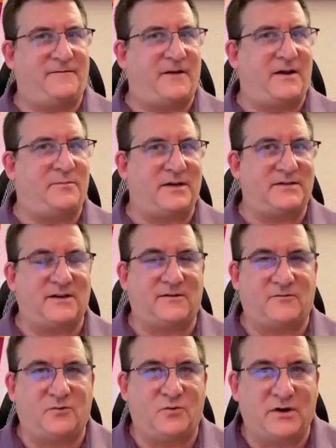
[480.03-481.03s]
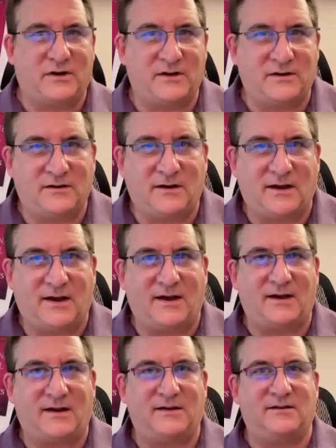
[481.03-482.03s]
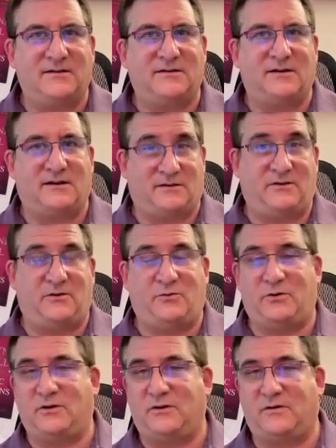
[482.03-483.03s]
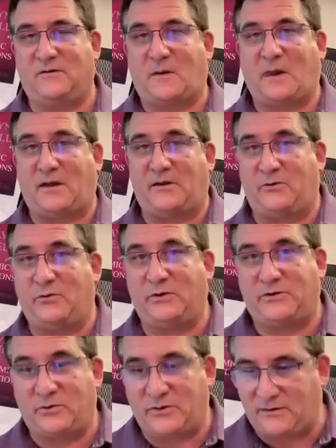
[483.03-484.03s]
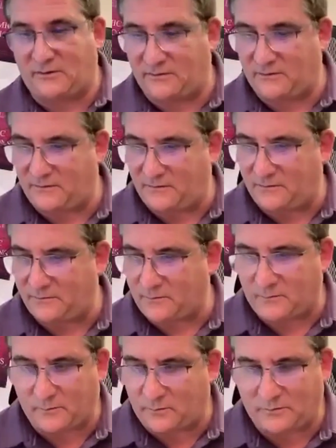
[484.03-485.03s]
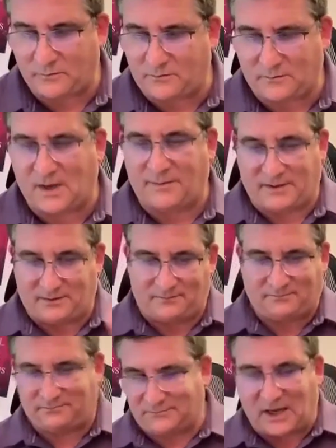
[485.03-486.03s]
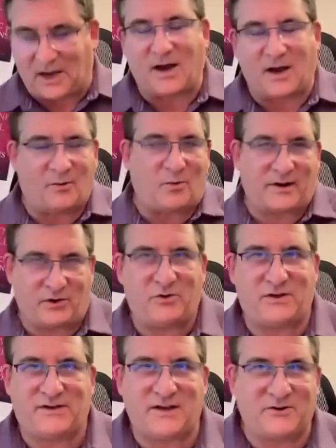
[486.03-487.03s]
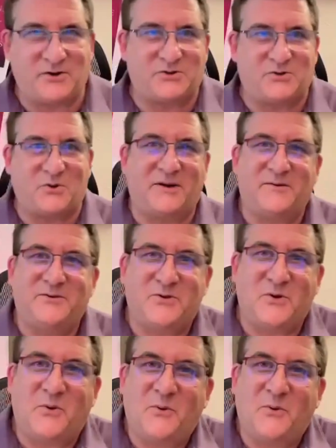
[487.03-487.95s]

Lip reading: found myself working. You were doing. I mean, I want you to tell your story. So